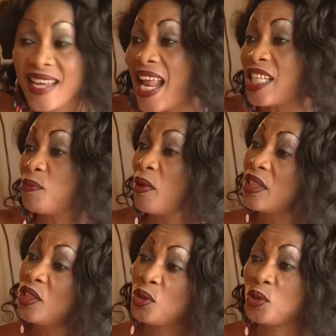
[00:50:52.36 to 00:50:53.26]
Now
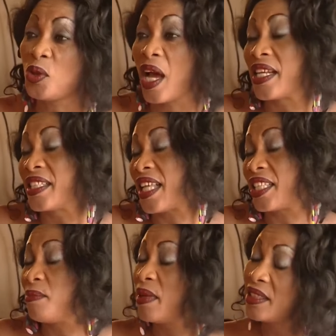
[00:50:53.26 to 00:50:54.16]
sporting studio and
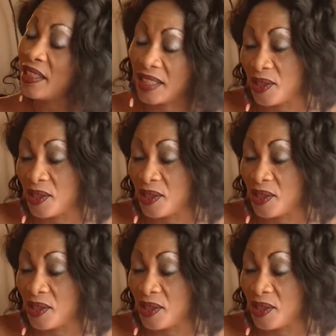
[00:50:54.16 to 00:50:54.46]
entertainment